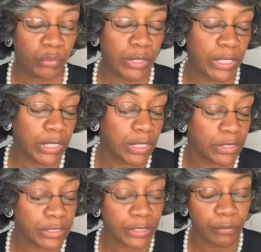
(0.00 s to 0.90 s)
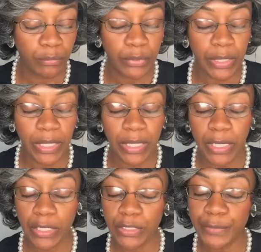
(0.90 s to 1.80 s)
Welcome,
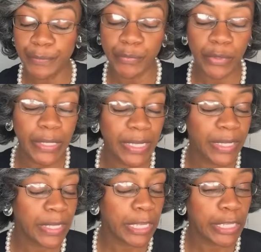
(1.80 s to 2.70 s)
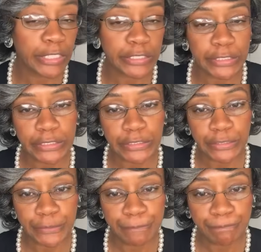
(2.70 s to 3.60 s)
welcome,
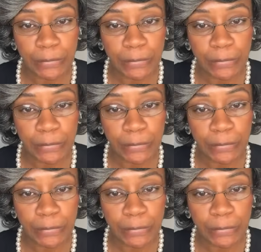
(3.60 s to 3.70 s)
welcome.